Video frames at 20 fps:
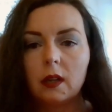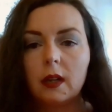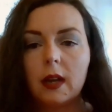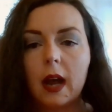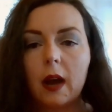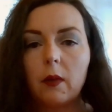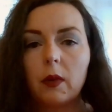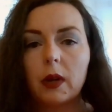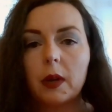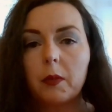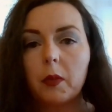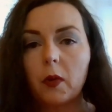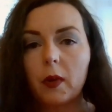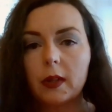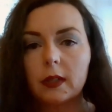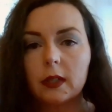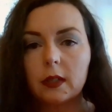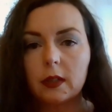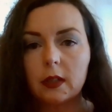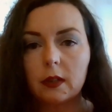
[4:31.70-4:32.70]
Now what I'm
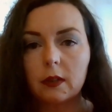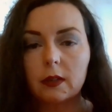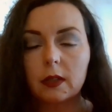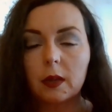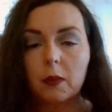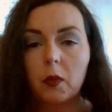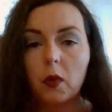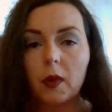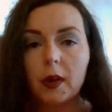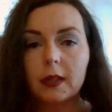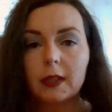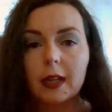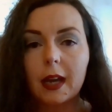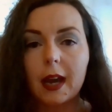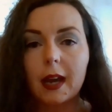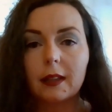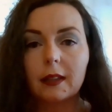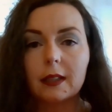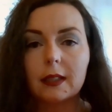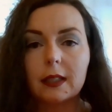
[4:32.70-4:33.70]
going to do is I'm going to
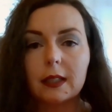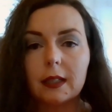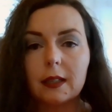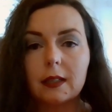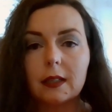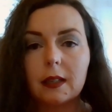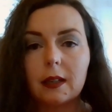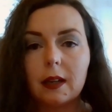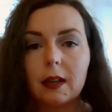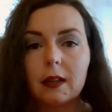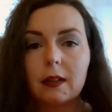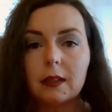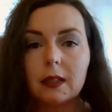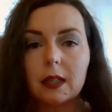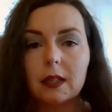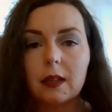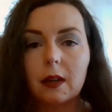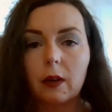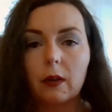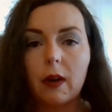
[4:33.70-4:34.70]
add the seasoning
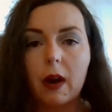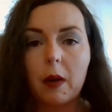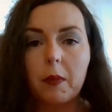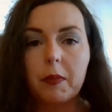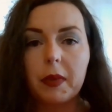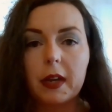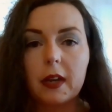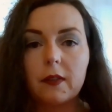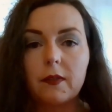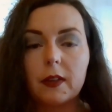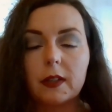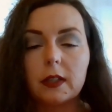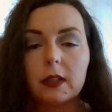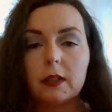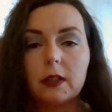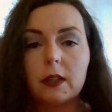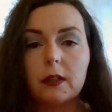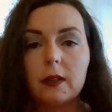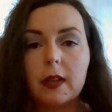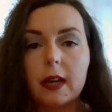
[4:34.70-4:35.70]
to the ground beef. And to
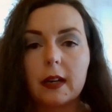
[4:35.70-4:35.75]
do